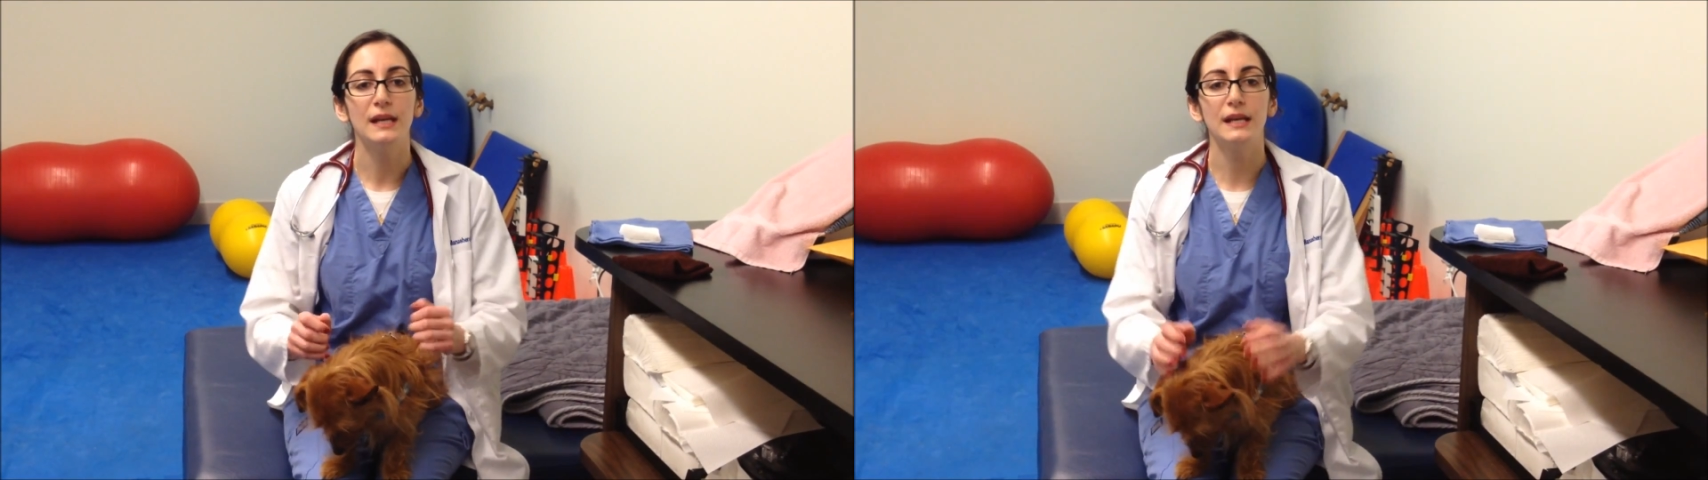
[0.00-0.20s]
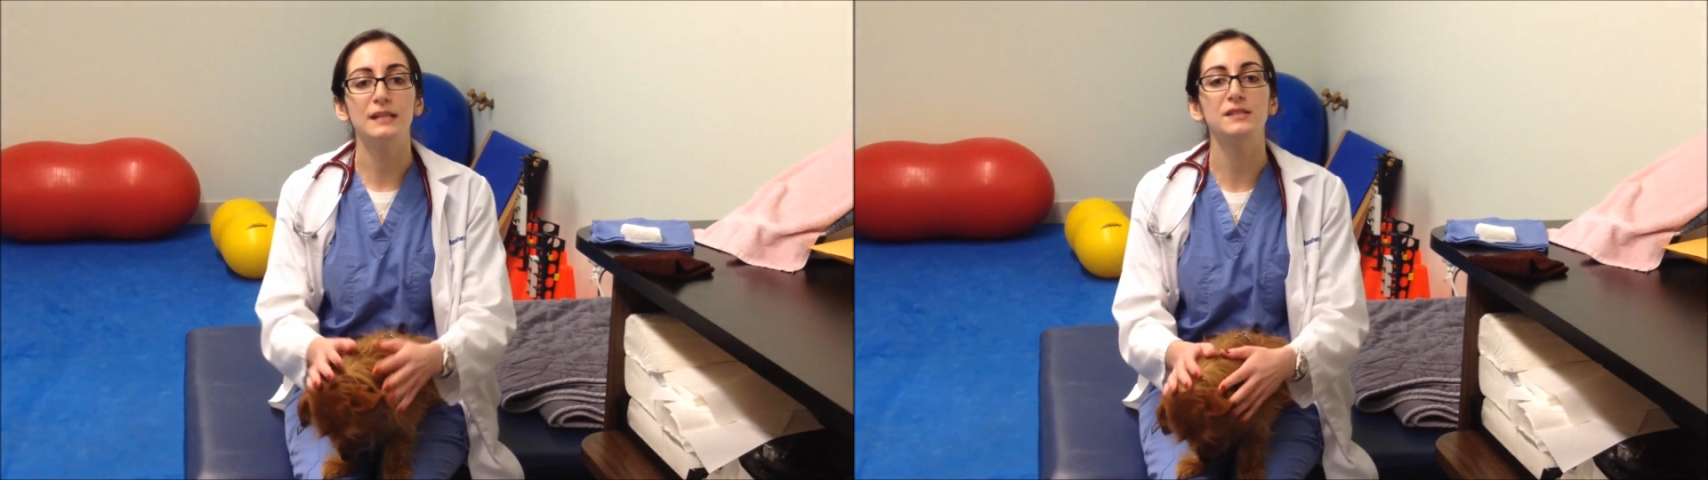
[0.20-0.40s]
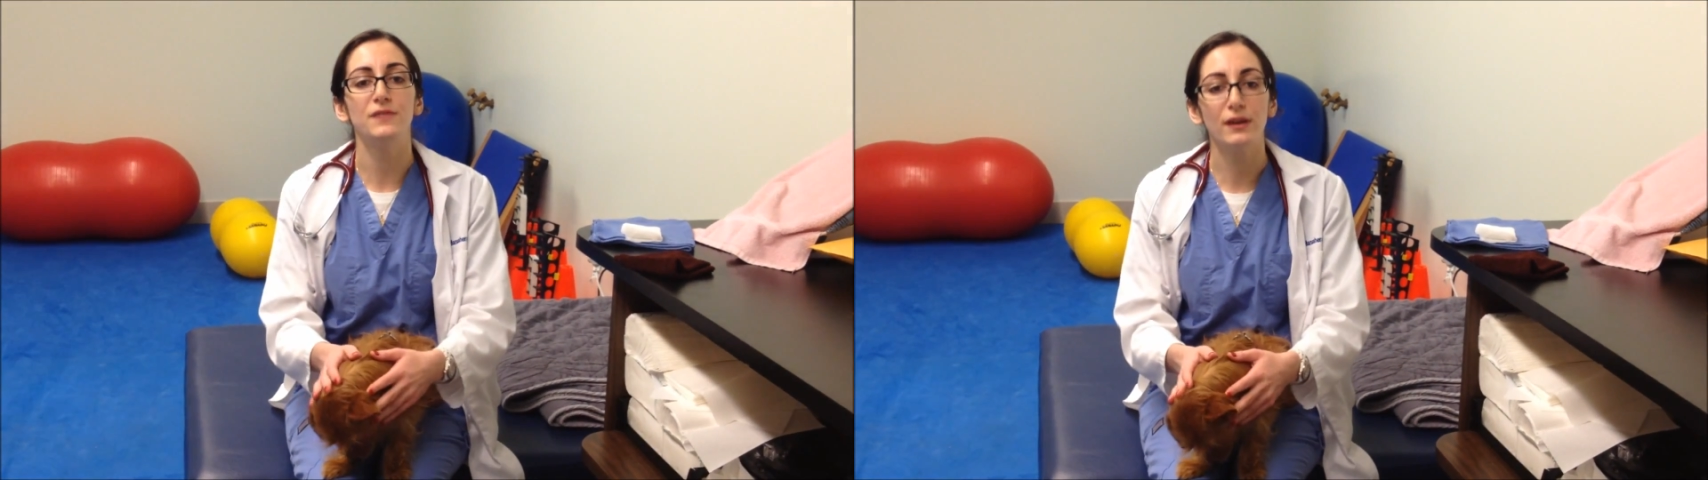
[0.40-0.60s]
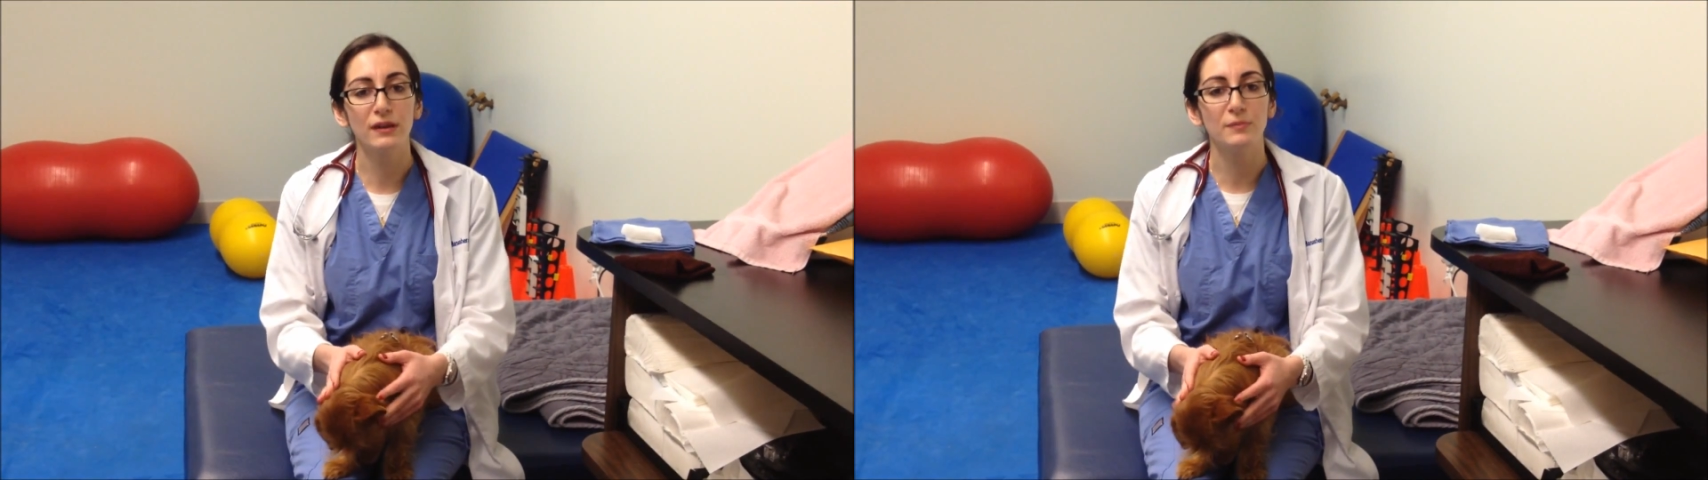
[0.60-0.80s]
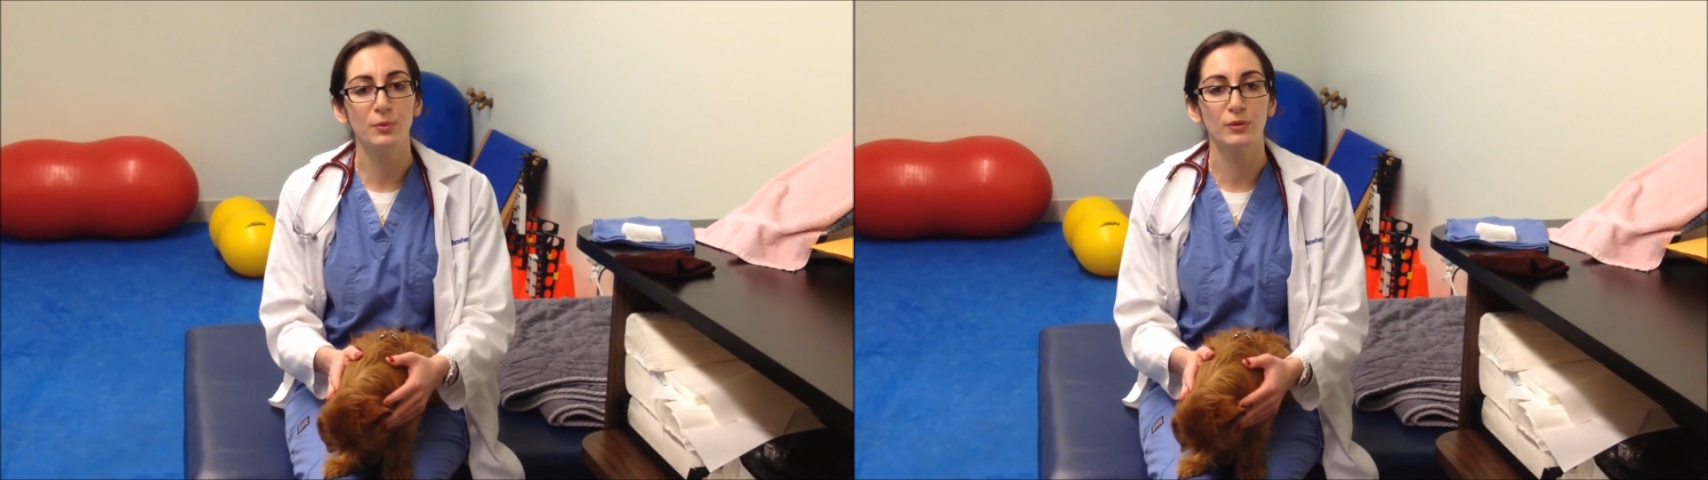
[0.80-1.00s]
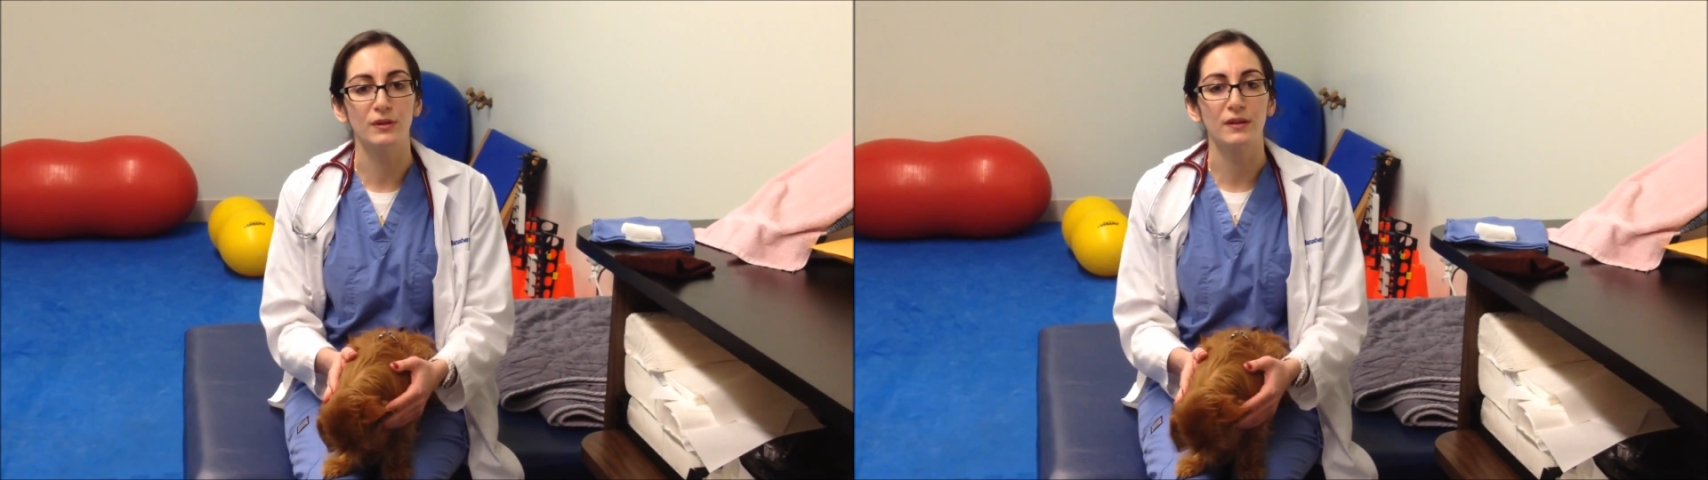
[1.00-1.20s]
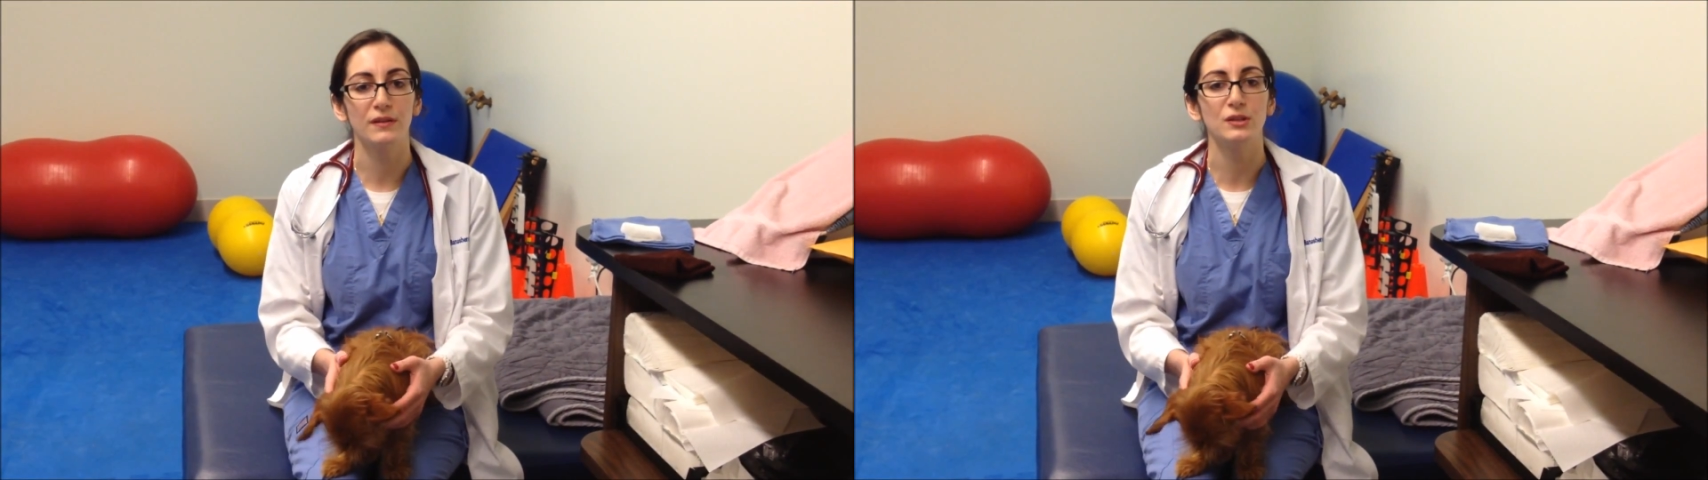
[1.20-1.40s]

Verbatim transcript: It is very important